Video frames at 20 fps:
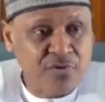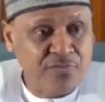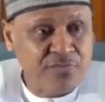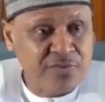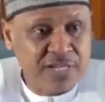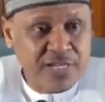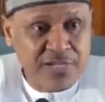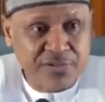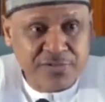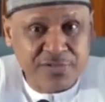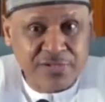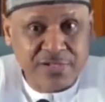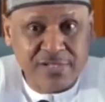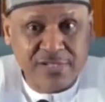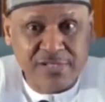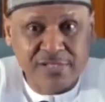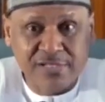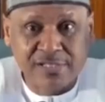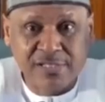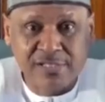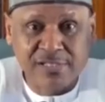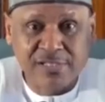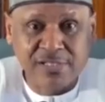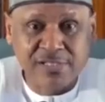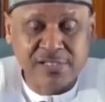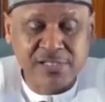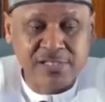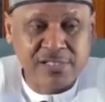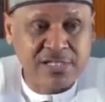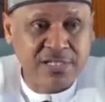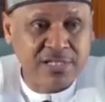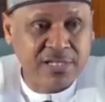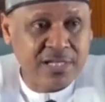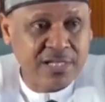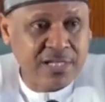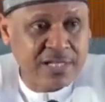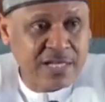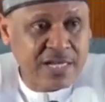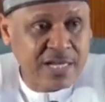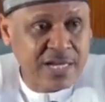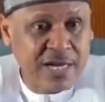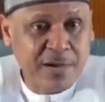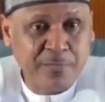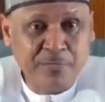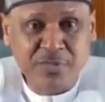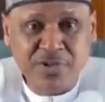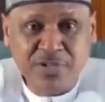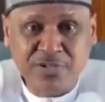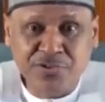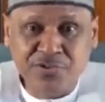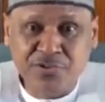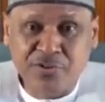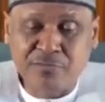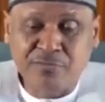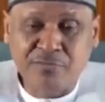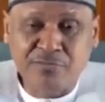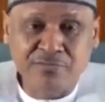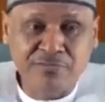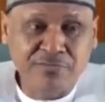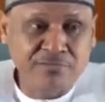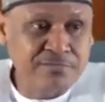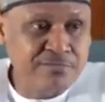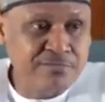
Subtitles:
of days, there have been some